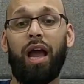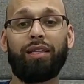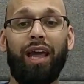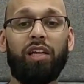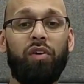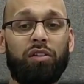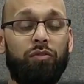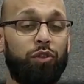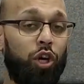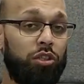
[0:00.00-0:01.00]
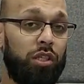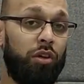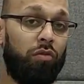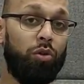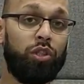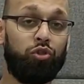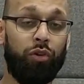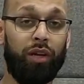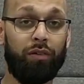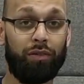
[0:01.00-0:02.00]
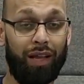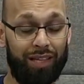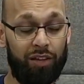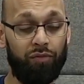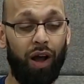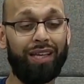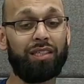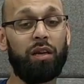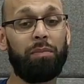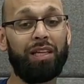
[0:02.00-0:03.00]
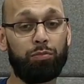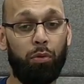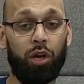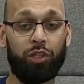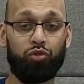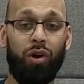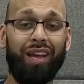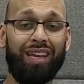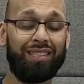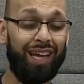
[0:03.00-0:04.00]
and the X factor for Jairzinho Rozenstruik in this fight is going to be his polished striking.